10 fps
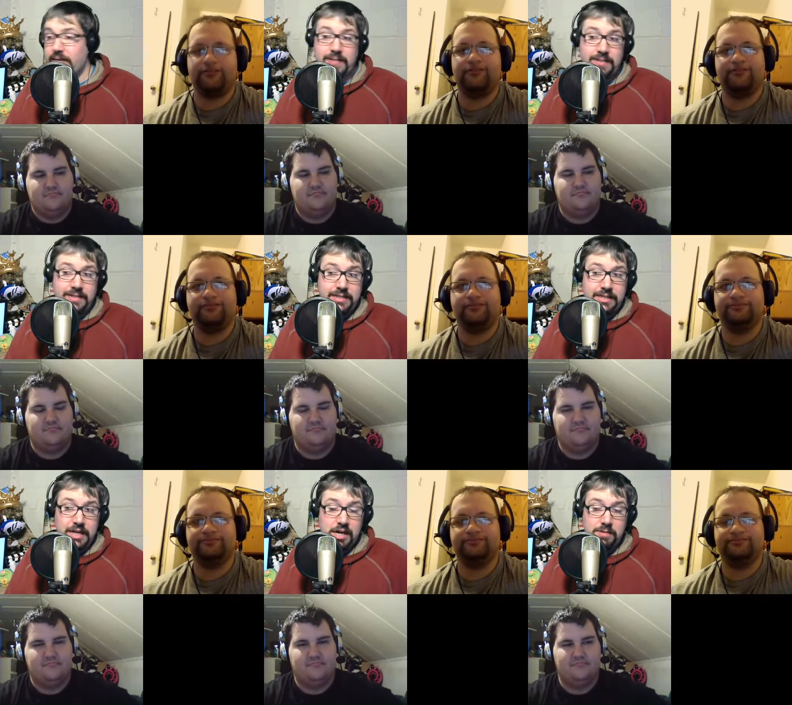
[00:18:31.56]
Speaker 1: match.
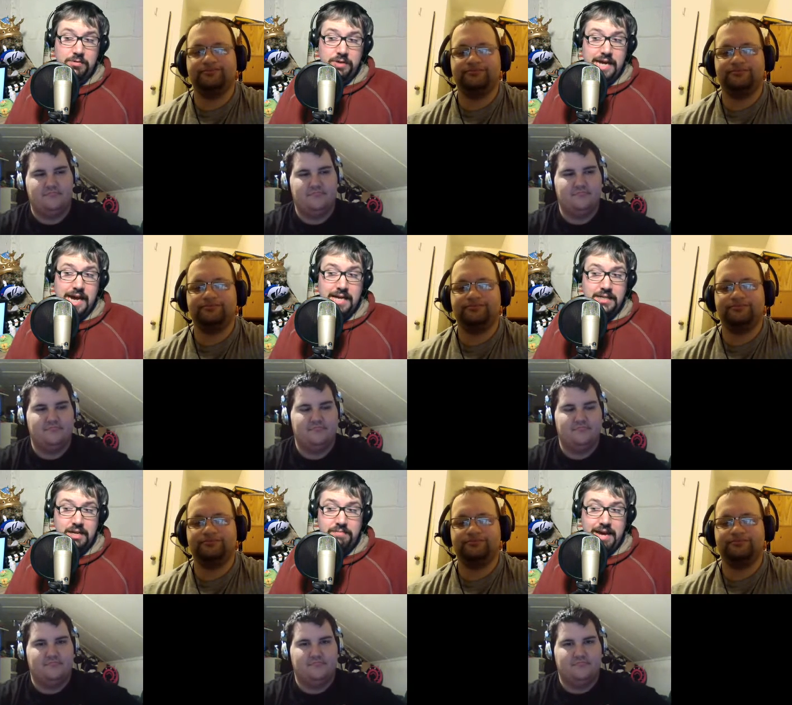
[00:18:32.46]
Double
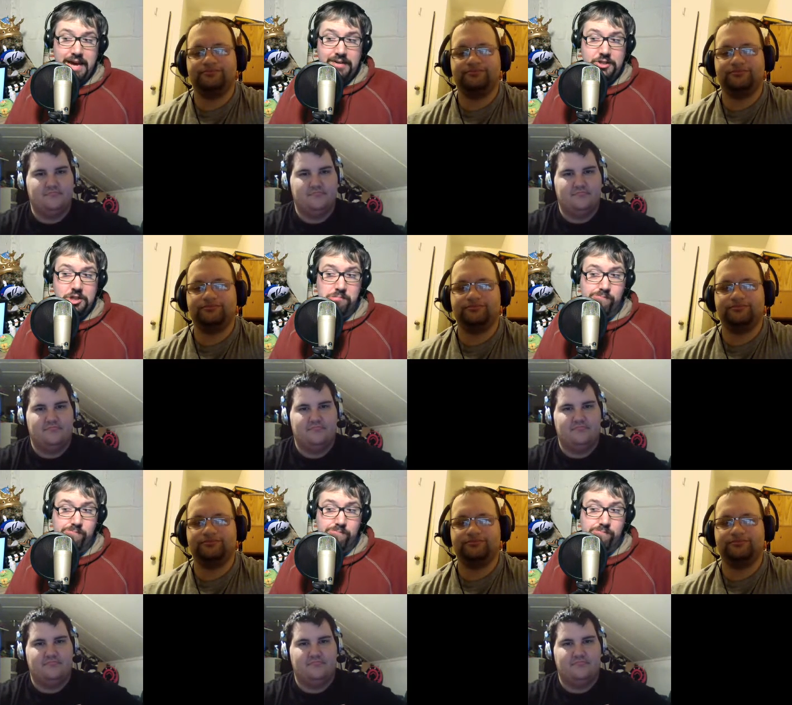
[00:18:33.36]
casket match.